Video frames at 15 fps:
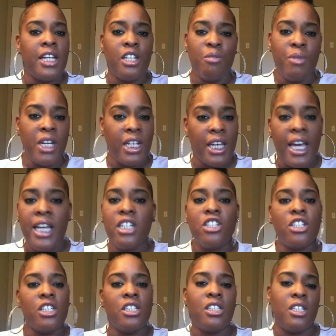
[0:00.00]
any
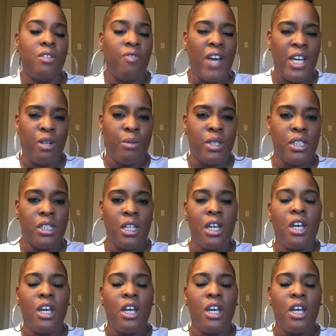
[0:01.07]
medications, any vitamins.